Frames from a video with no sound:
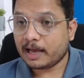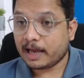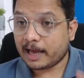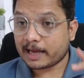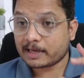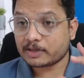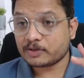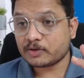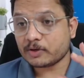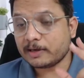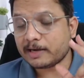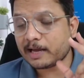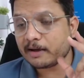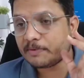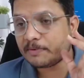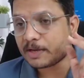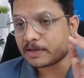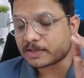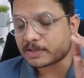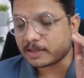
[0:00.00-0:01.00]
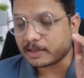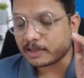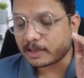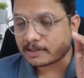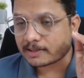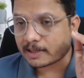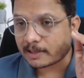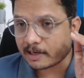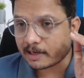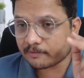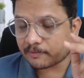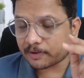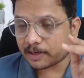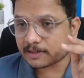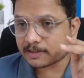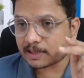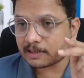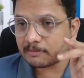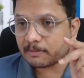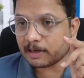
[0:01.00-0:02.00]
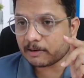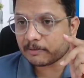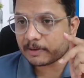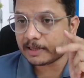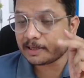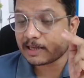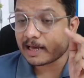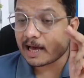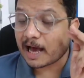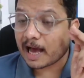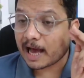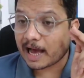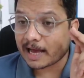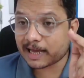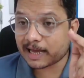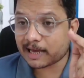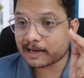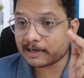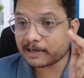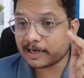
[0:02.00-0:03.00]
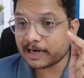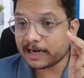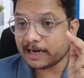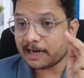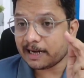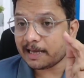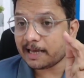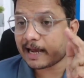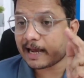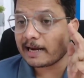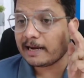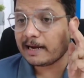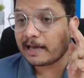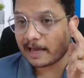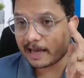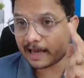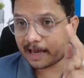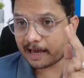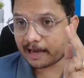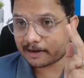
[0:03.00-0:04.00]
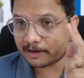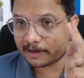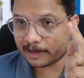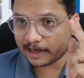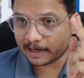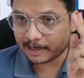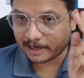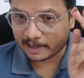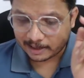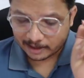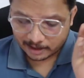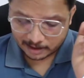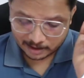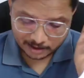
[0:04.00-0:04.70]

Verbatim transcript: Actual deviation is a difference in between I R T T and A R T T.